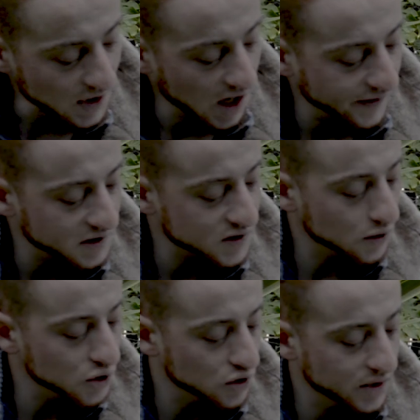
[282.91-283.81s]
And then
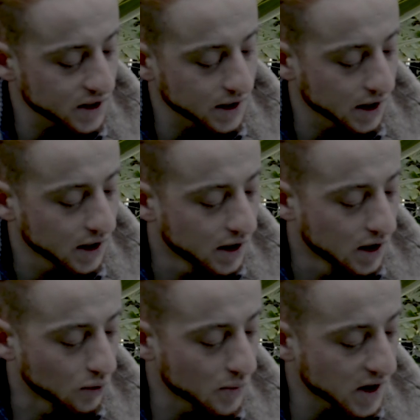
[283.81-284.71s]
social media,
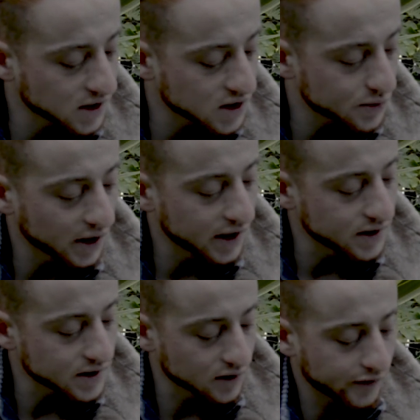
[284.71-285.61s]
we're mainly split
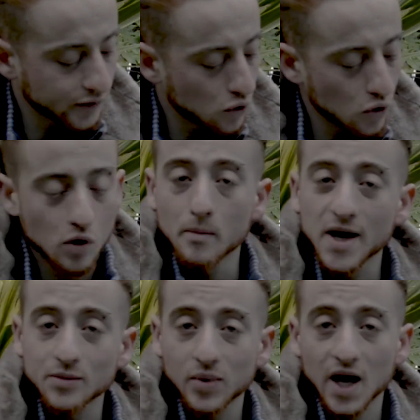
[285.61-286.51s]
into the 4
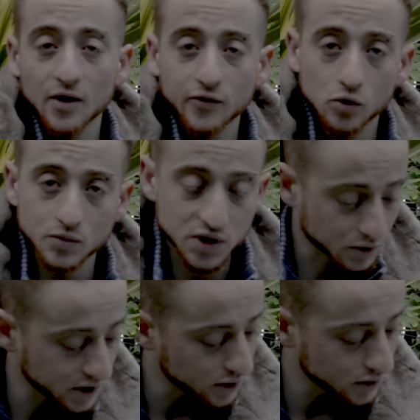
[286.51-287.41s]
main platforms that
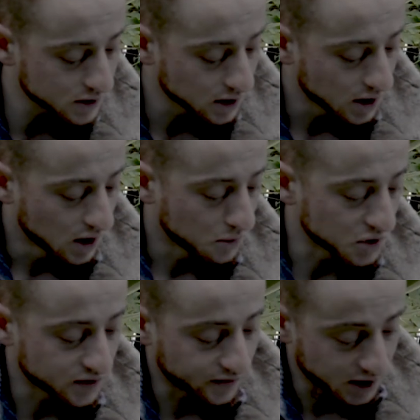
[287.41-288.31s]
we use,
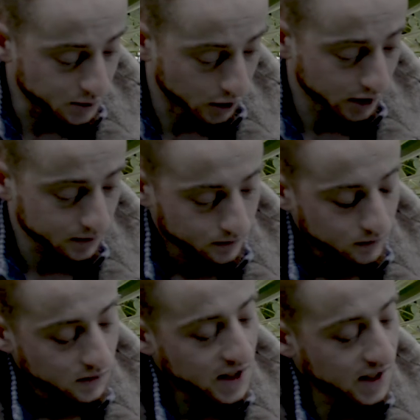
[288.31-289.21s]
which is Facebook,
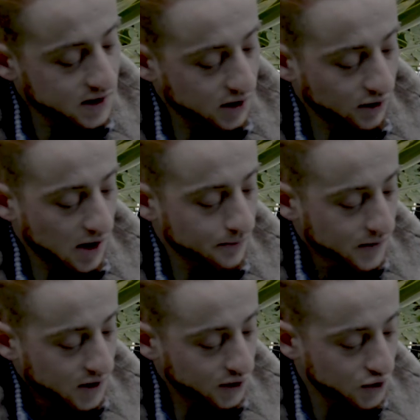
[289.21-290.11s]
Instagram,
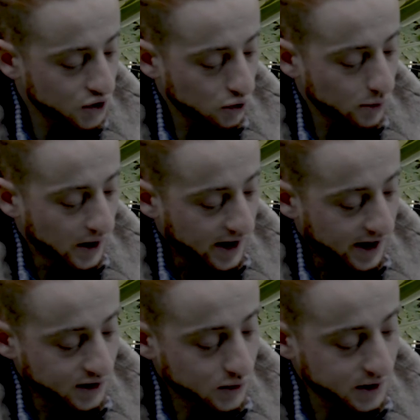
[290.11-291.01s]
YouTube
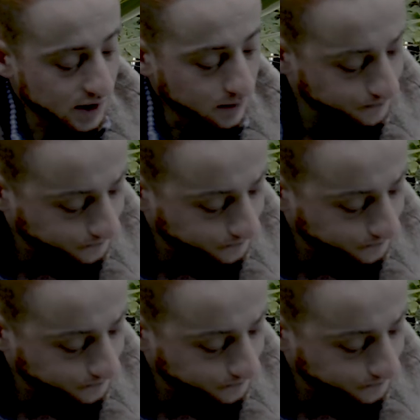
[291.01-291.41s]
and Twitter.